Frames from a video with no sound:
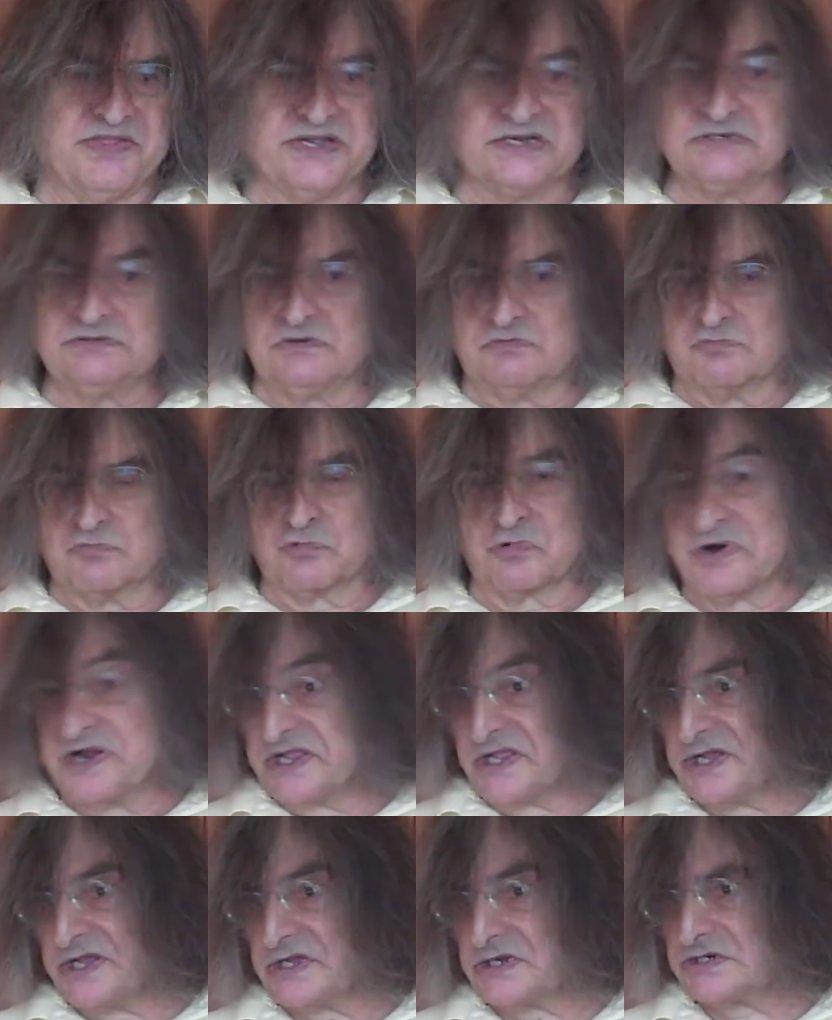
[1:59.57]
Didn't
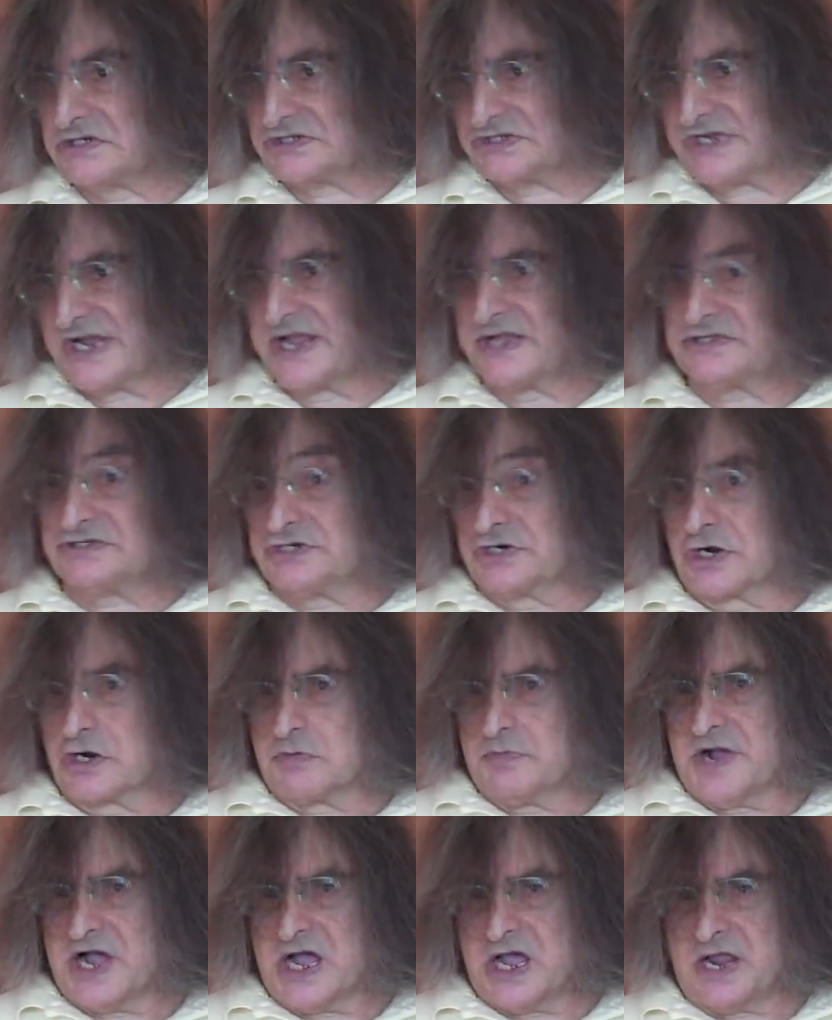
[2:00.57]
really understand
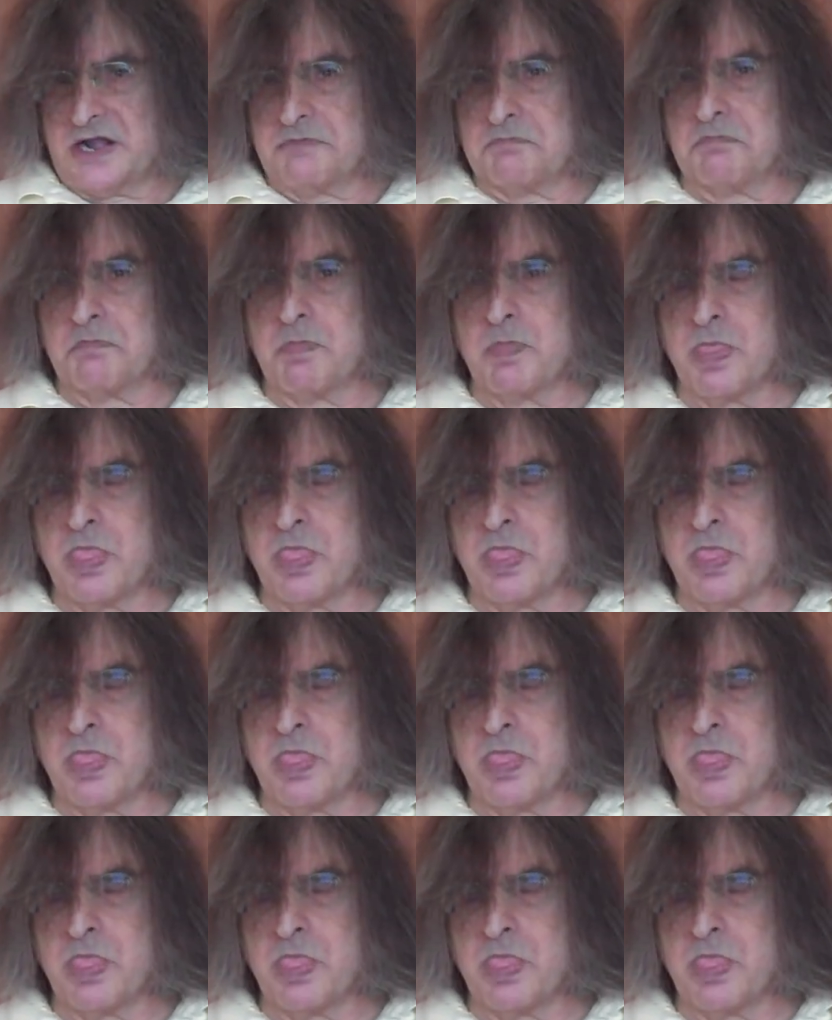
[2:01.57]
turbine.